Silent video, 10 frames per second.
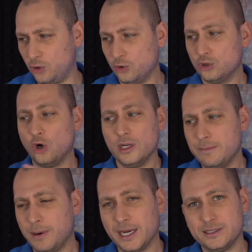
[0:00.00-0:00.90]
you'd only
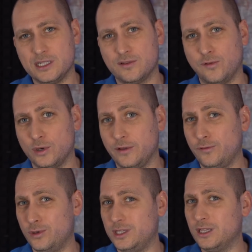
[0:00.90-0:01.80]
buy this phone
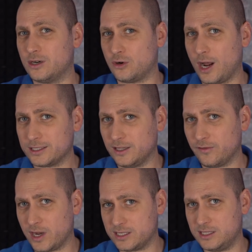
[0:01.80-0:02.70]
if you need a ROG
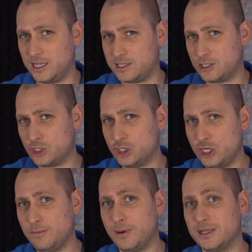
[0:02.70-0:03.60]
device that's
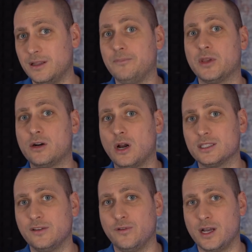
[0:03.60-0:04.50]
cheap and a
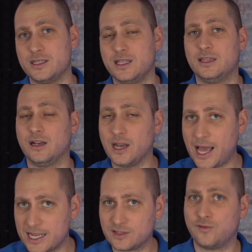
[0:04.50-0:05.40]
ROG device that
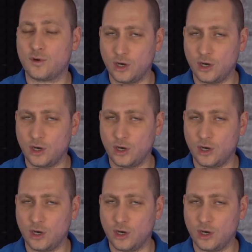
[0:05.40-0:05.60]
lasts for